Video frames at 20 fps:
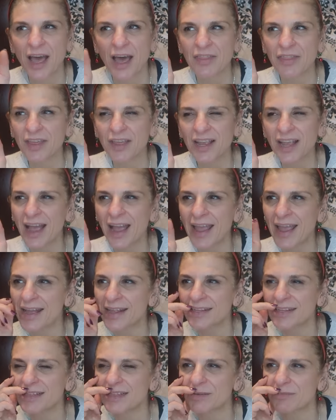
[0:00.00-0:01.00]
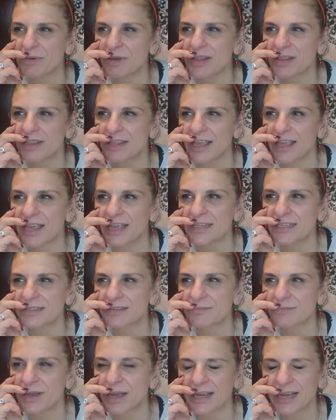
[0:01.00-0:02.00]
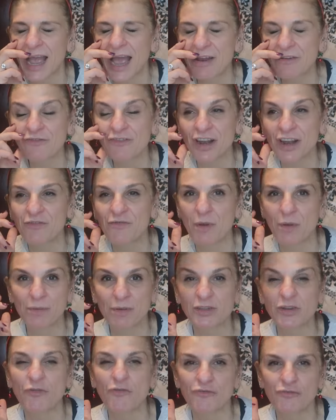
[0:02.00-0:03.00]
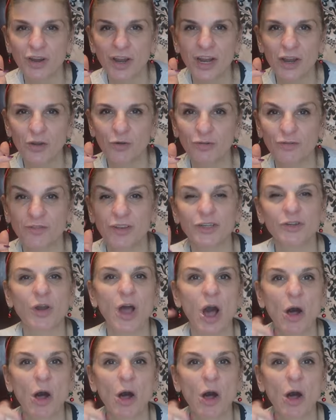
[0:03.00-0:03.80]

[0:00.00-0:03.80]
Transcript: I think I added them at the end. I can't really remember. It's a really old video.